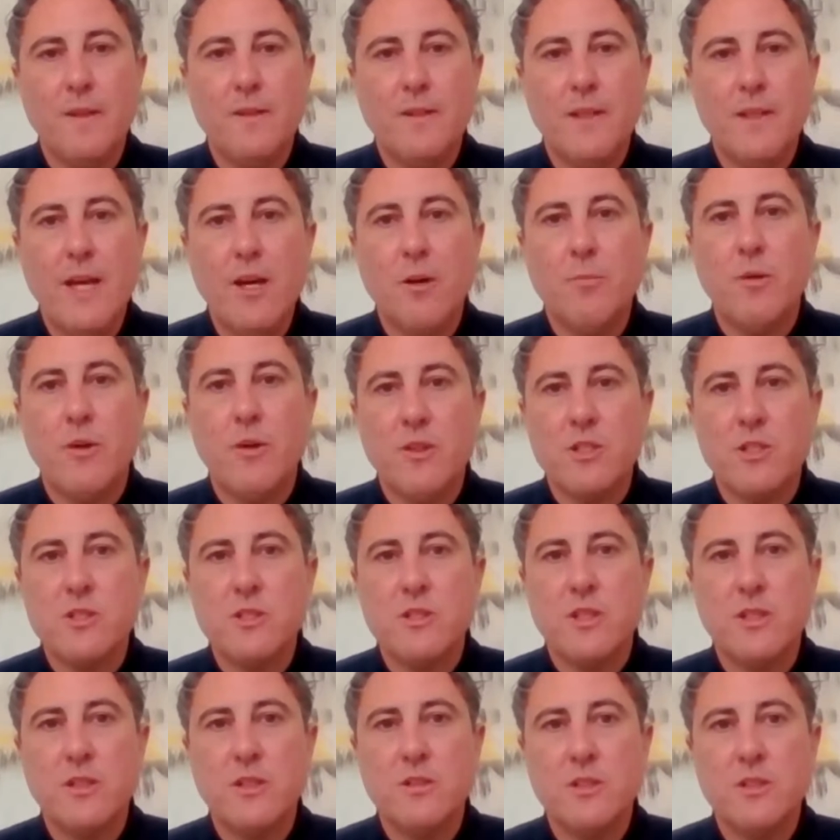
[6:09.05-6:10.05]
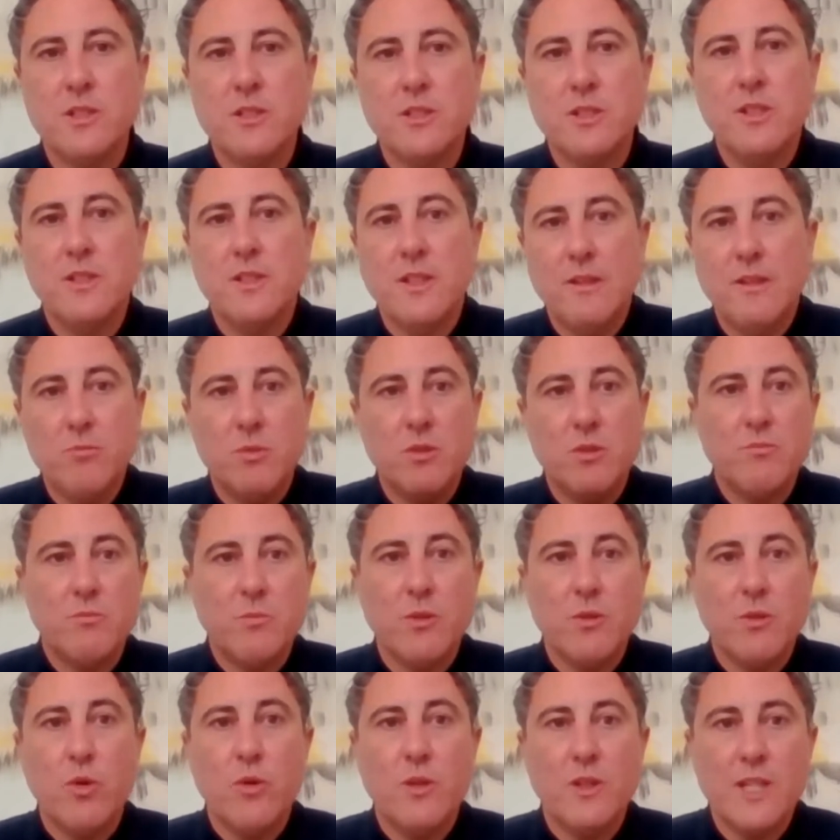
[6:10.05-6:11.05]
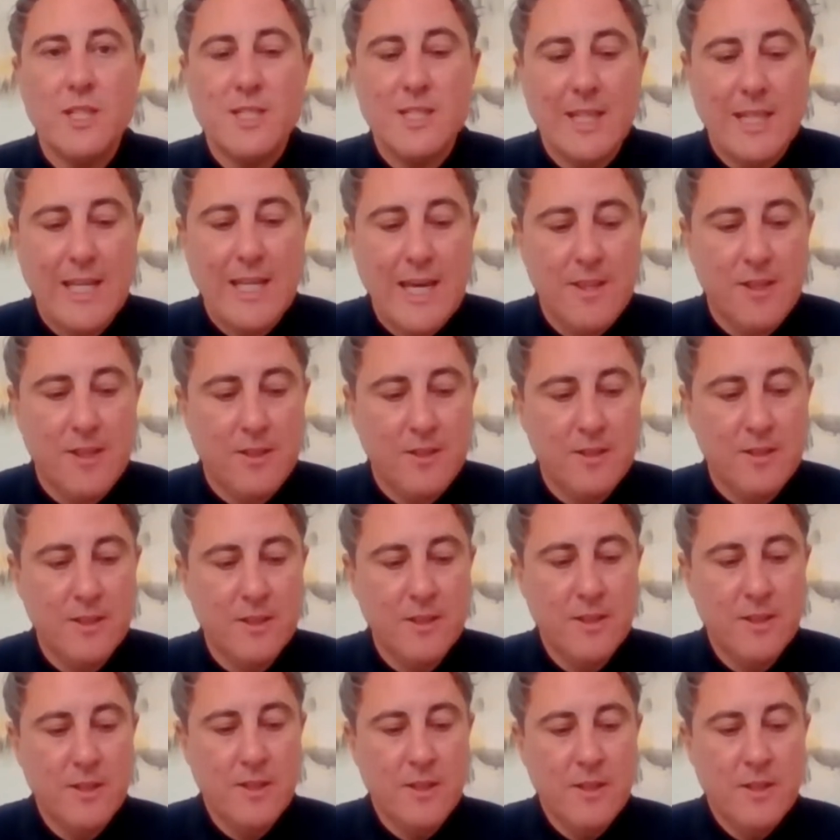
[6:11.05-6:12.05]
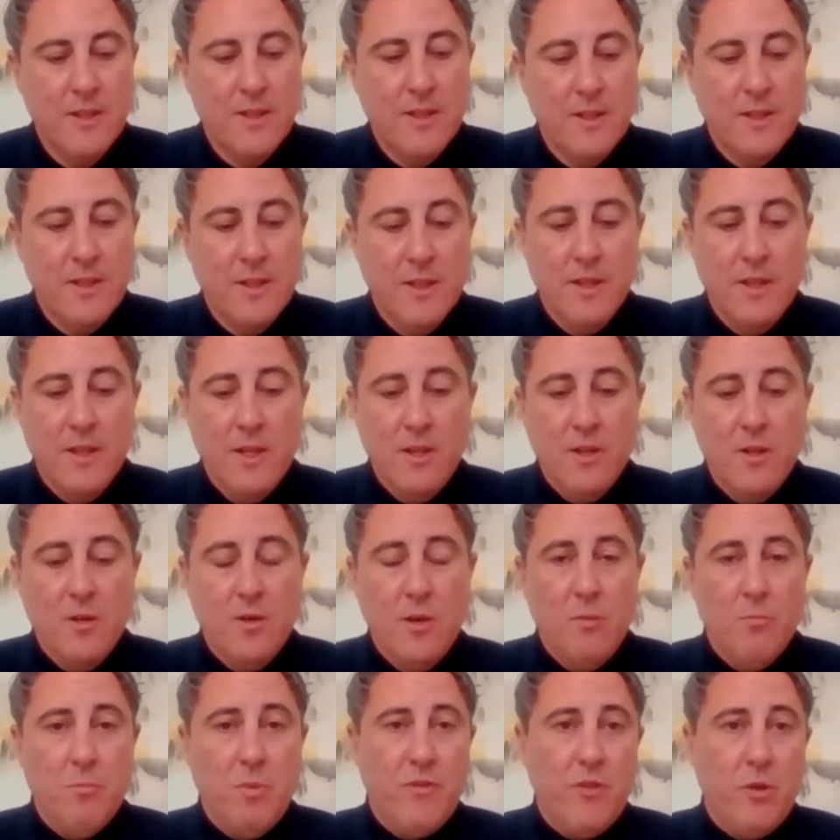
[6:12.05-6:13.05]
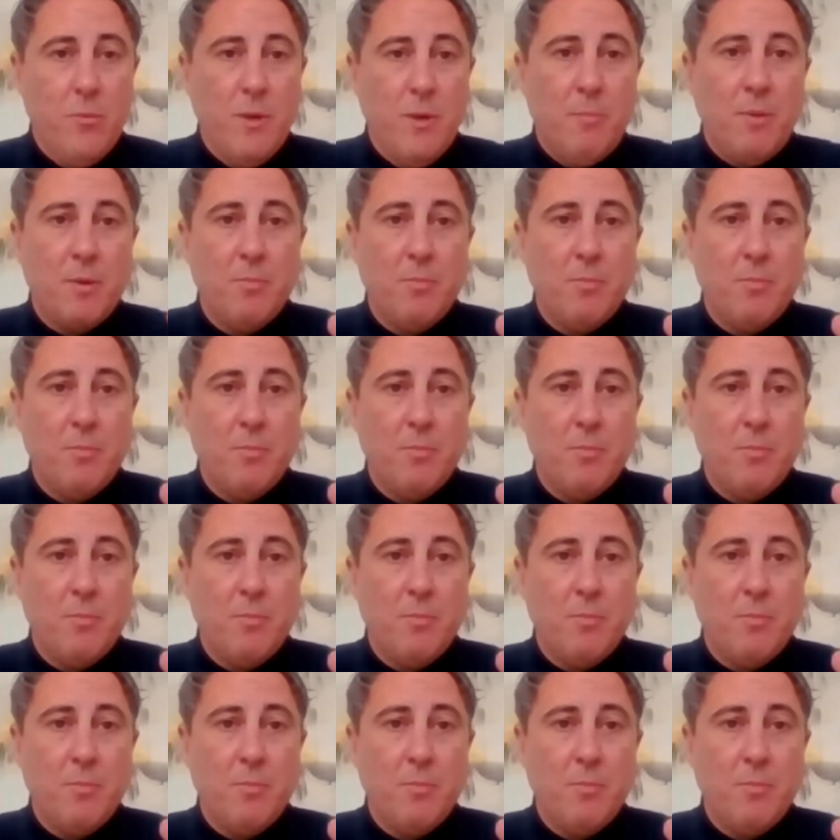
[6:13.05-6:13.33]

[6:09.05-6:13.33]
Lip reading: help others to see that we're all in this together. But from